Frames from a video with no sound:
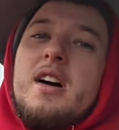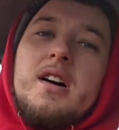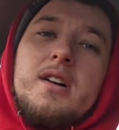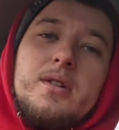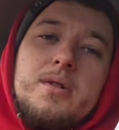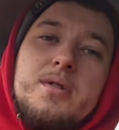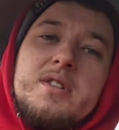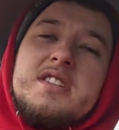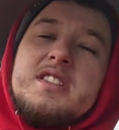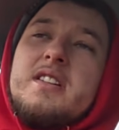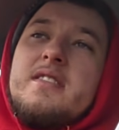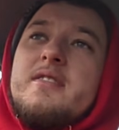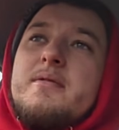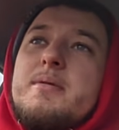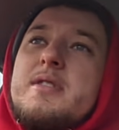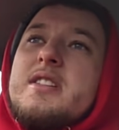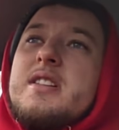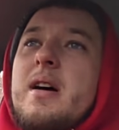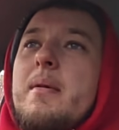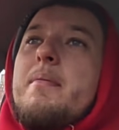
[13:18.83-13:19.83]
I always seem to
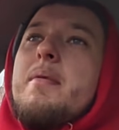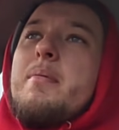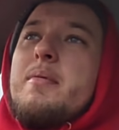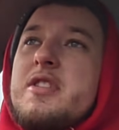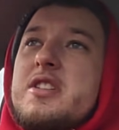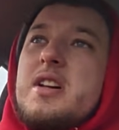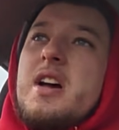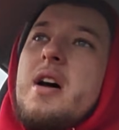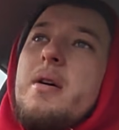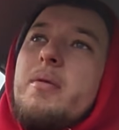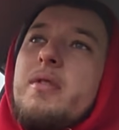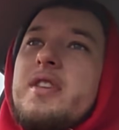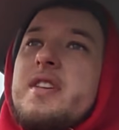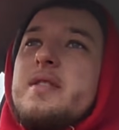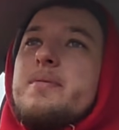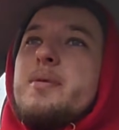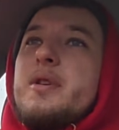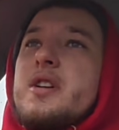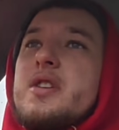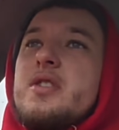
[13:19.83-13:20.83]
be stamping my toe on
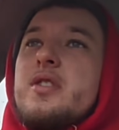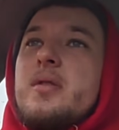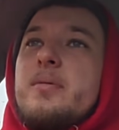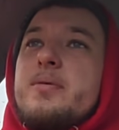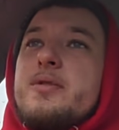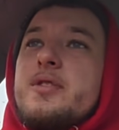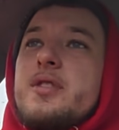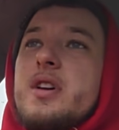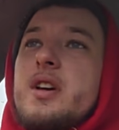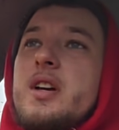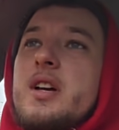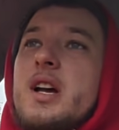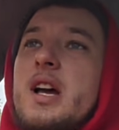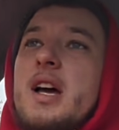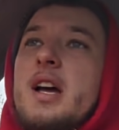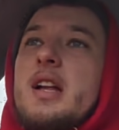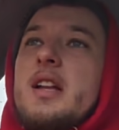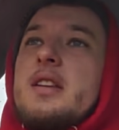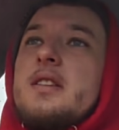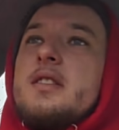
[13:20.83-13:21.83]
these big jobs
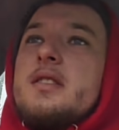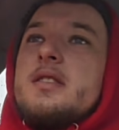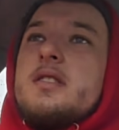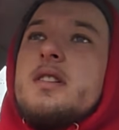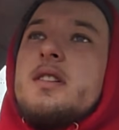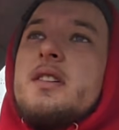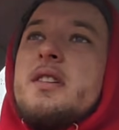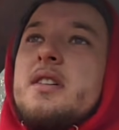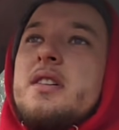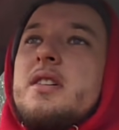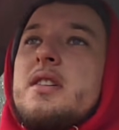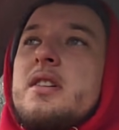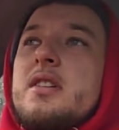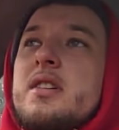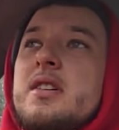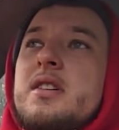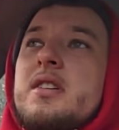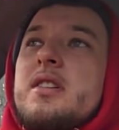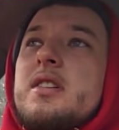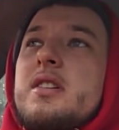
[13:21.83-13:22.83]
and
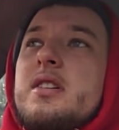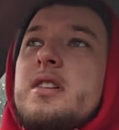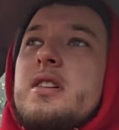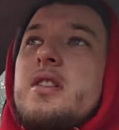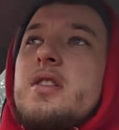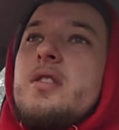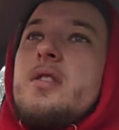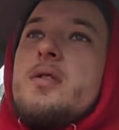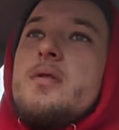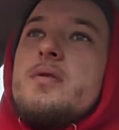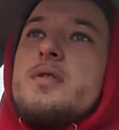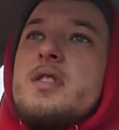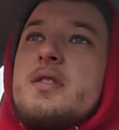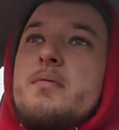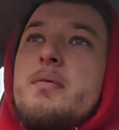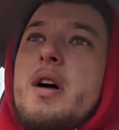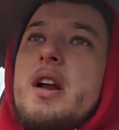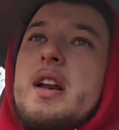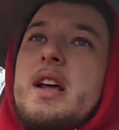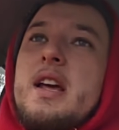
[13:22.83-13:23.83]

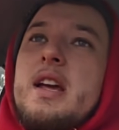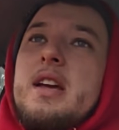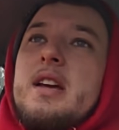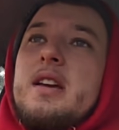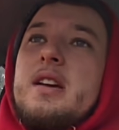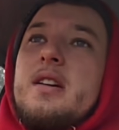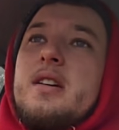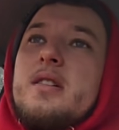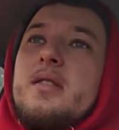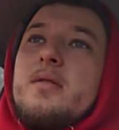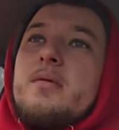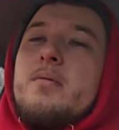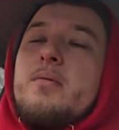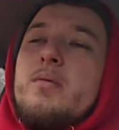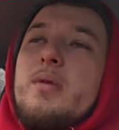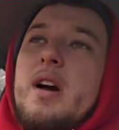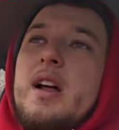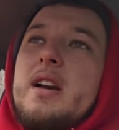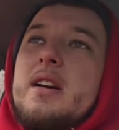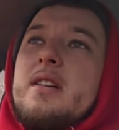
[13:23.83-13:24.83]
losing money
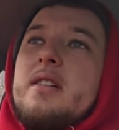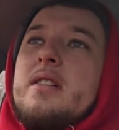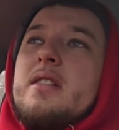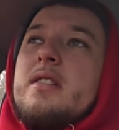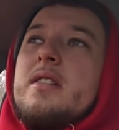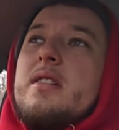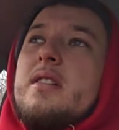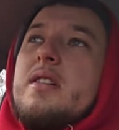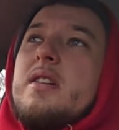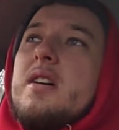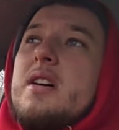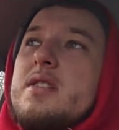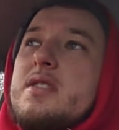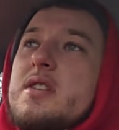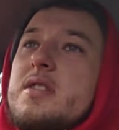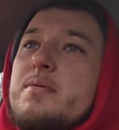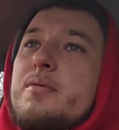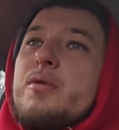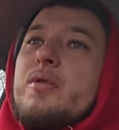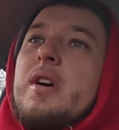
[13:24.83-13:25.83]
when, as
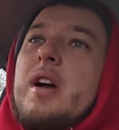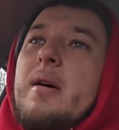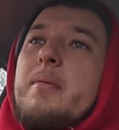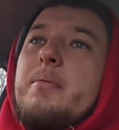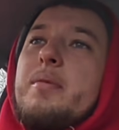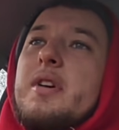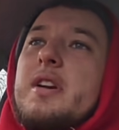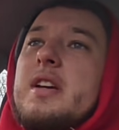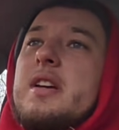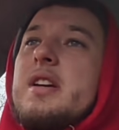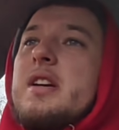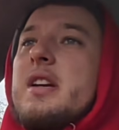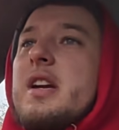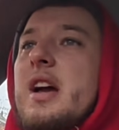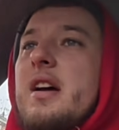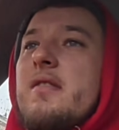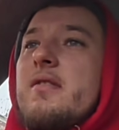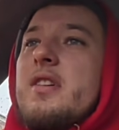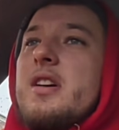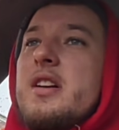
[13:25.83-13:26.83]
a small company, you
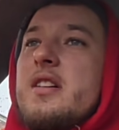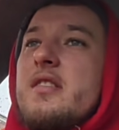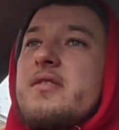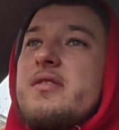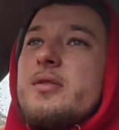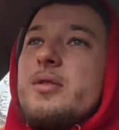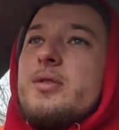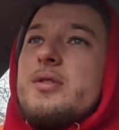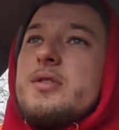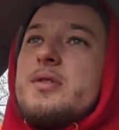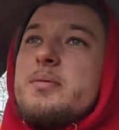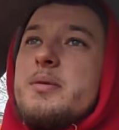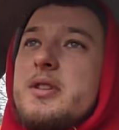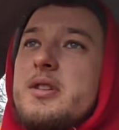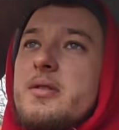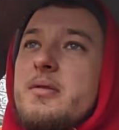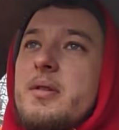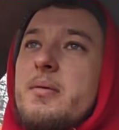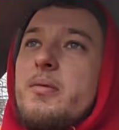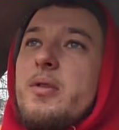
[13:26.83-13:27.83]
can't really afford to be
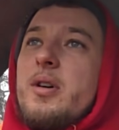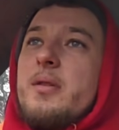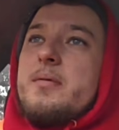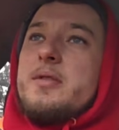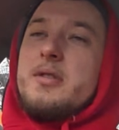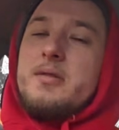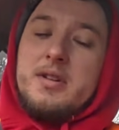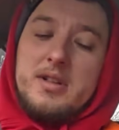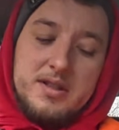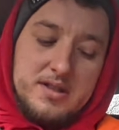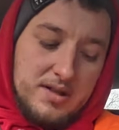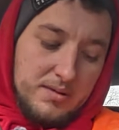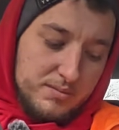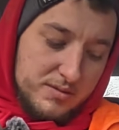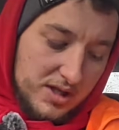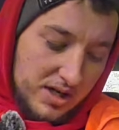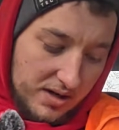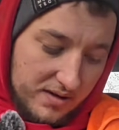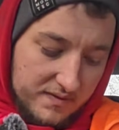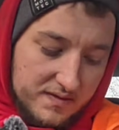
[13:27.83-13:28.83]
doing what I'm doing
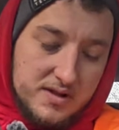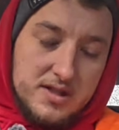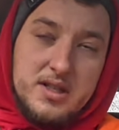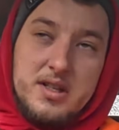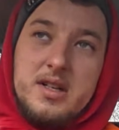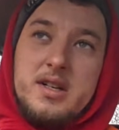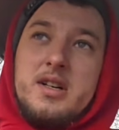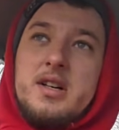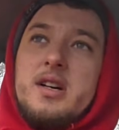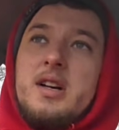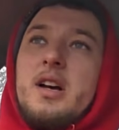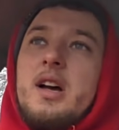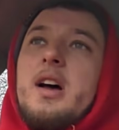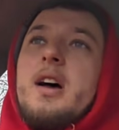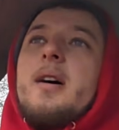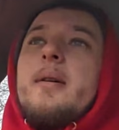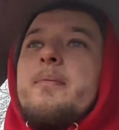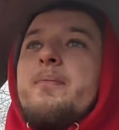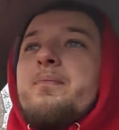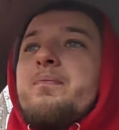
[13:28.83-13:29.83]
sometimes.
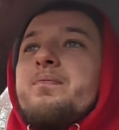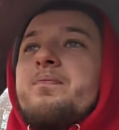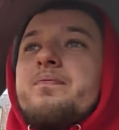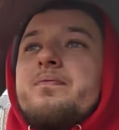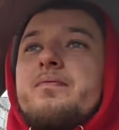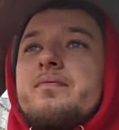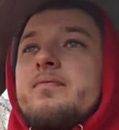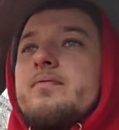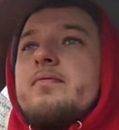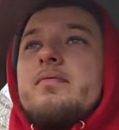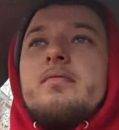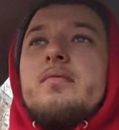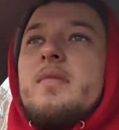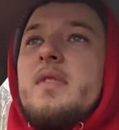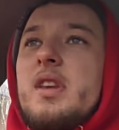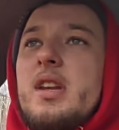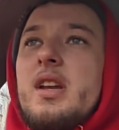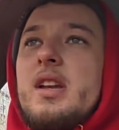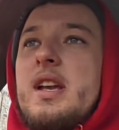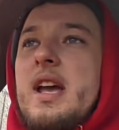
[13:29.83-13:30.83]

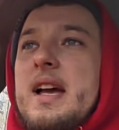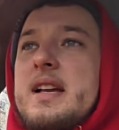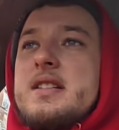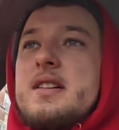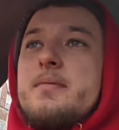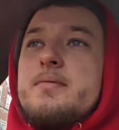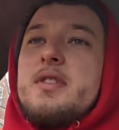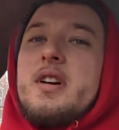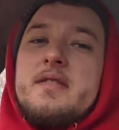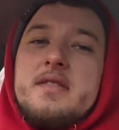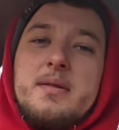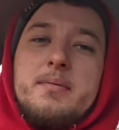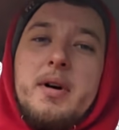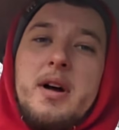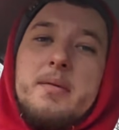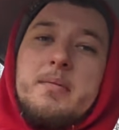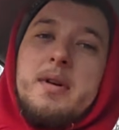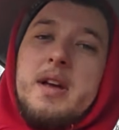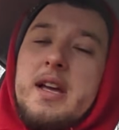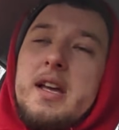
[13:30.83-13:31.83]
Yeah, sometimes I
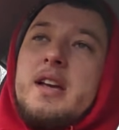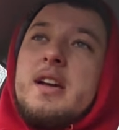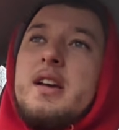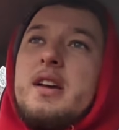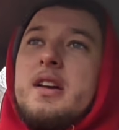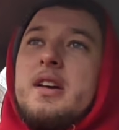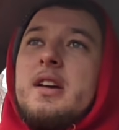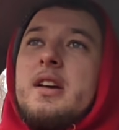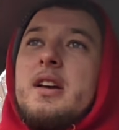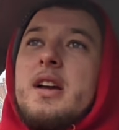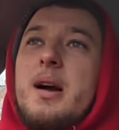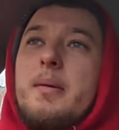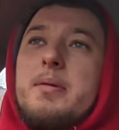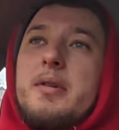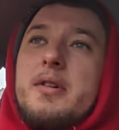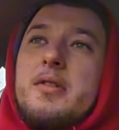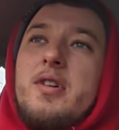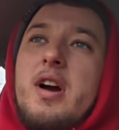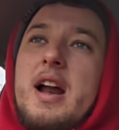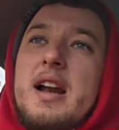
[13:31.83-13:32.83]
might be a couple
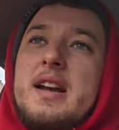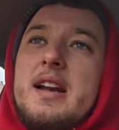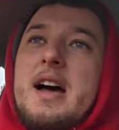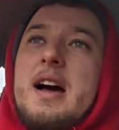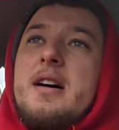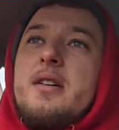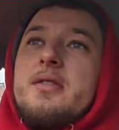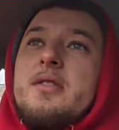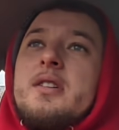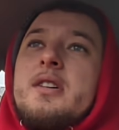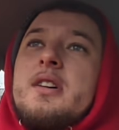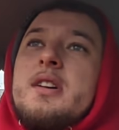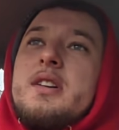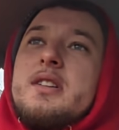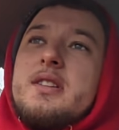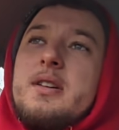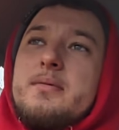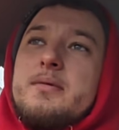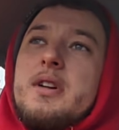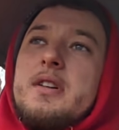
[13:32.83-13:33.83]
of grand out,
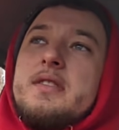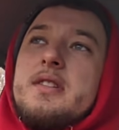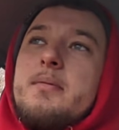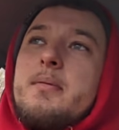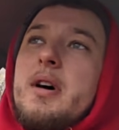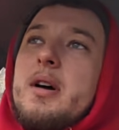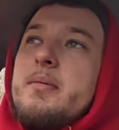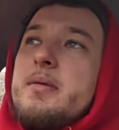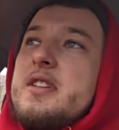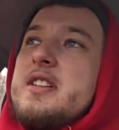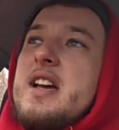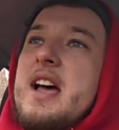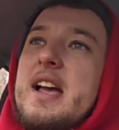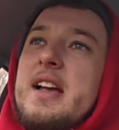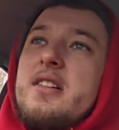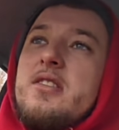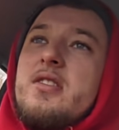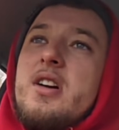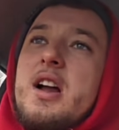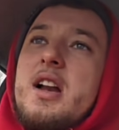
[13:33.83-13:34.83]
sometimes I might be
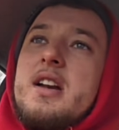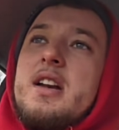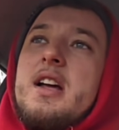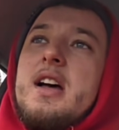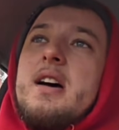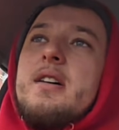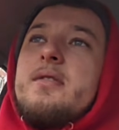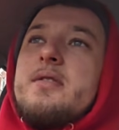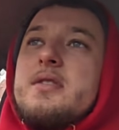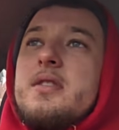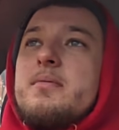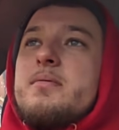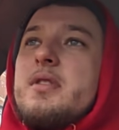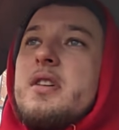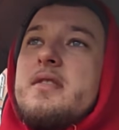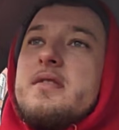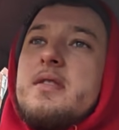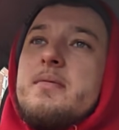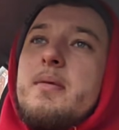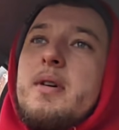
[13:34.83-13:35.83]
10 grand out,
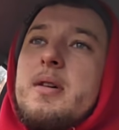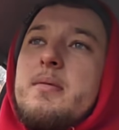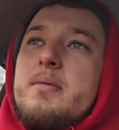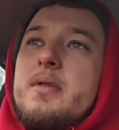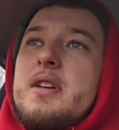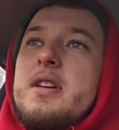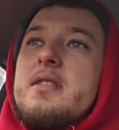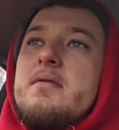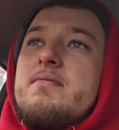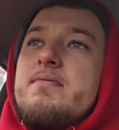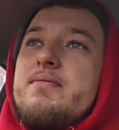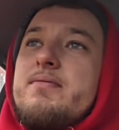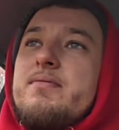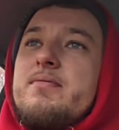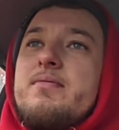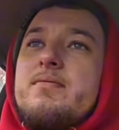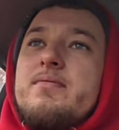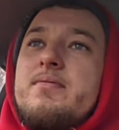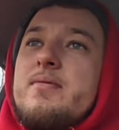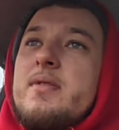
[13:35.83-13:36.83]
sometimes I might be
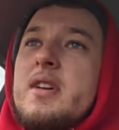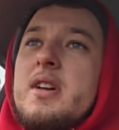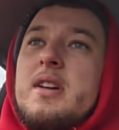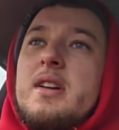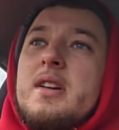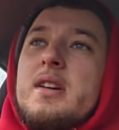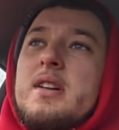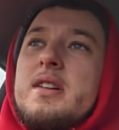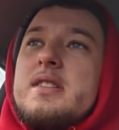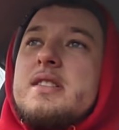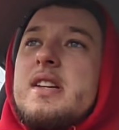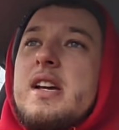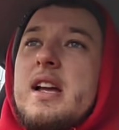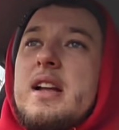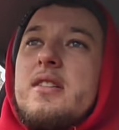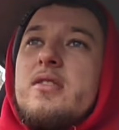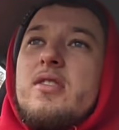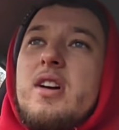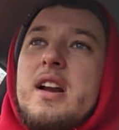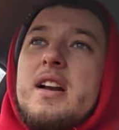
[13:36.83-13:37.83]

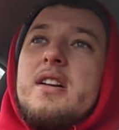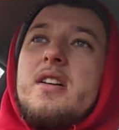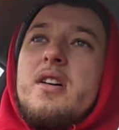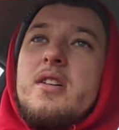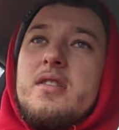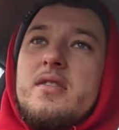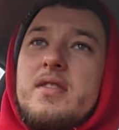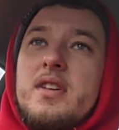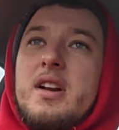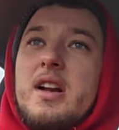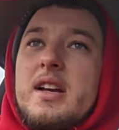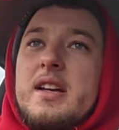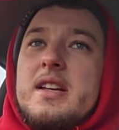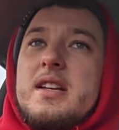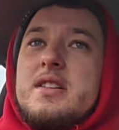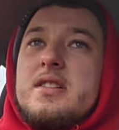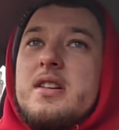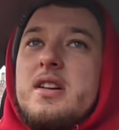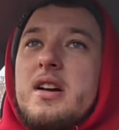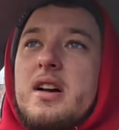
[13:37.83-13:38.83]
10 grand over. Like,
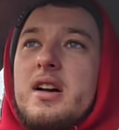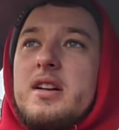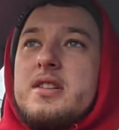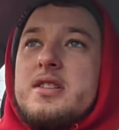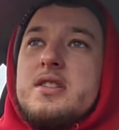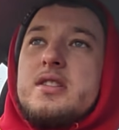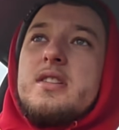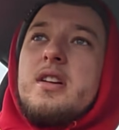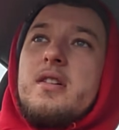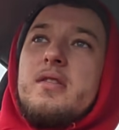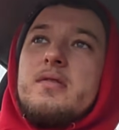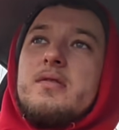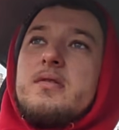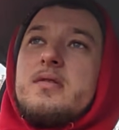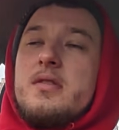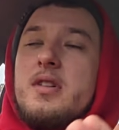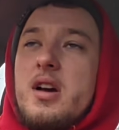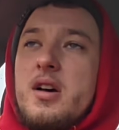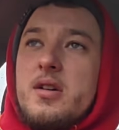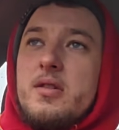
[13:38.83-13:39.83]
I just don't
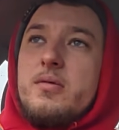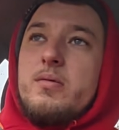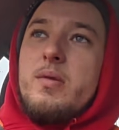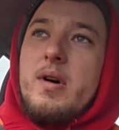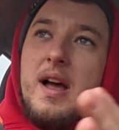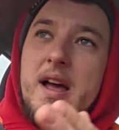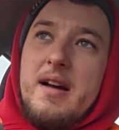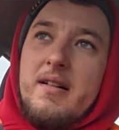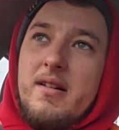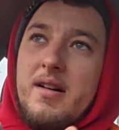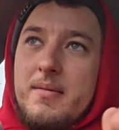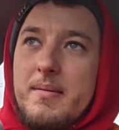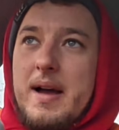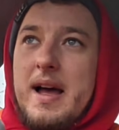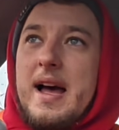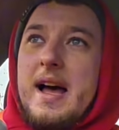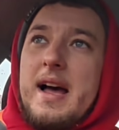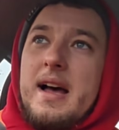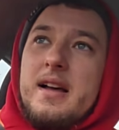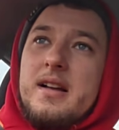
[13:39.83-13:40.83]
know where I'm
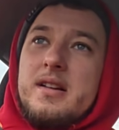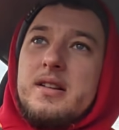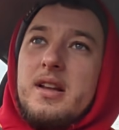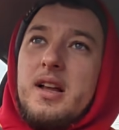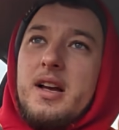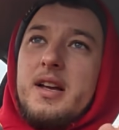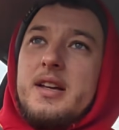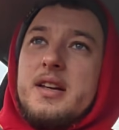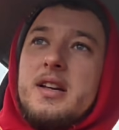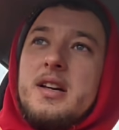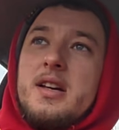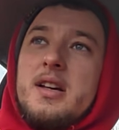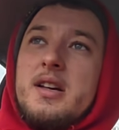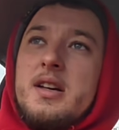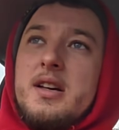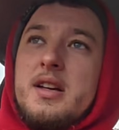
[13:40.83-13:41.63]
at. Like,